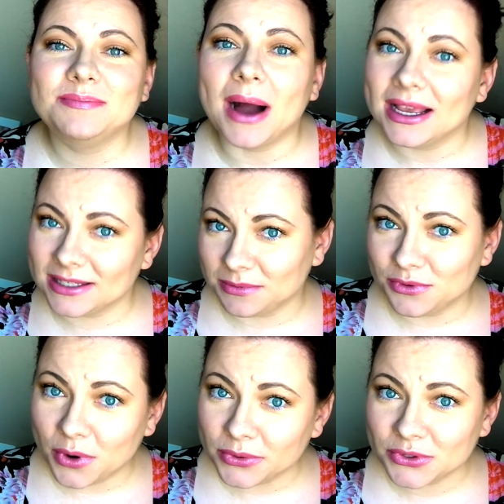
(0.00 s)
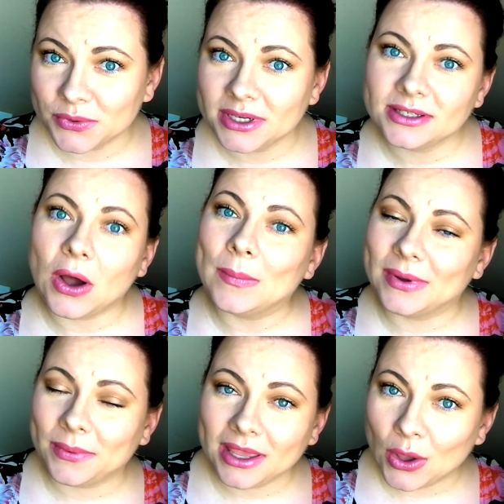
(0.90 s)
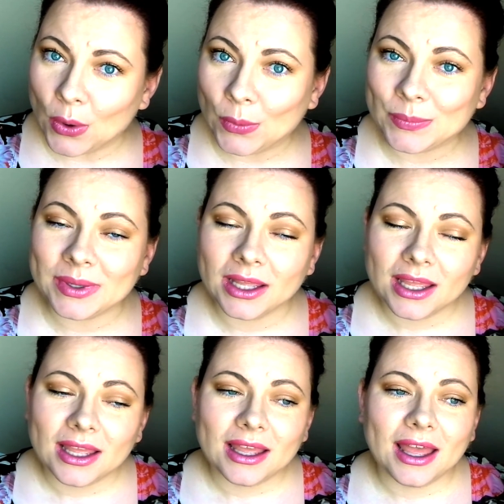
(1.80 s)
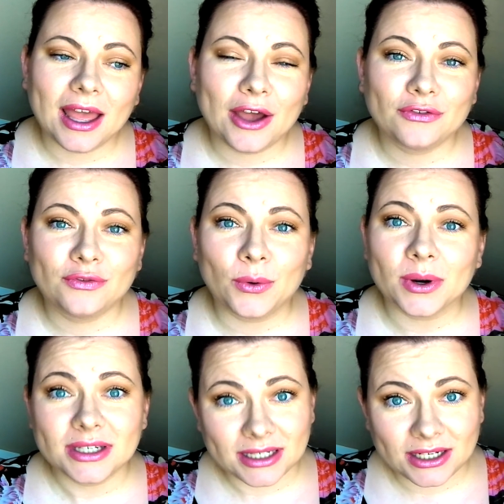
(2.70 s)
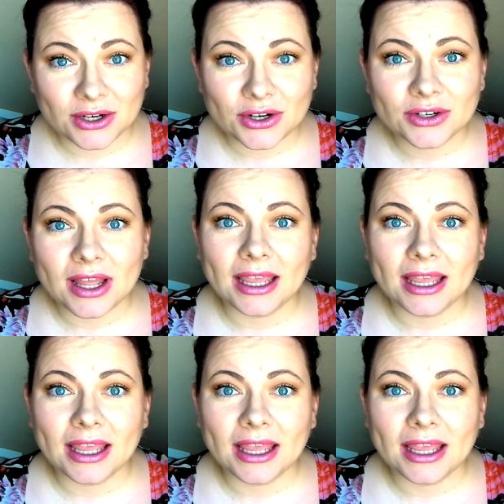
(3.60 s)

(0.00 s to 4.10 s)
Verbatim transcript: buy some groceries on my way home uh, for dinner.